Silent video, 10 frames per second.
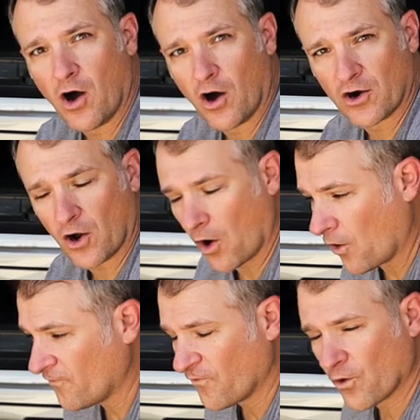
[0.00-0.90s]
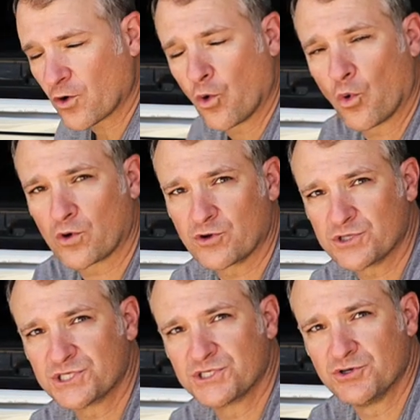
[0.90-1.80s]
on all four
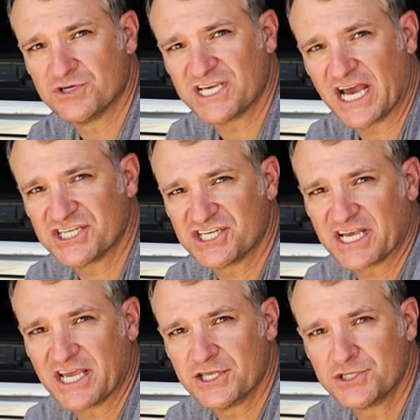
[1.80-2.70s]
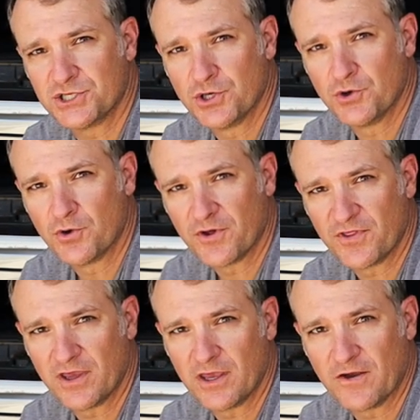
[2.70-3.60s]
corners to attach it into
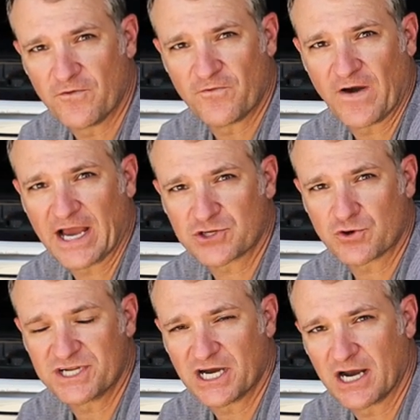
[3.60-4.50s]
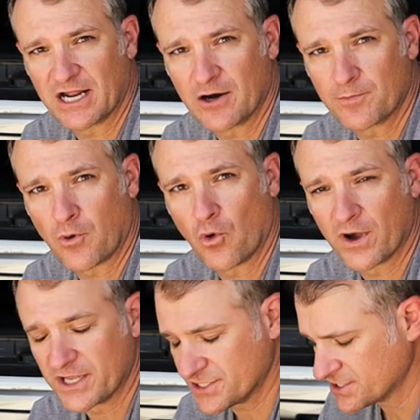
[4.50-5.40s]
the factory tie down
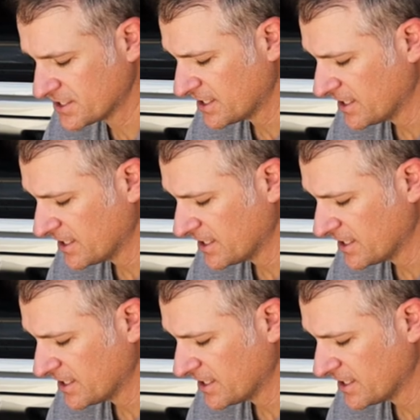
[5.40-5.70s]
points.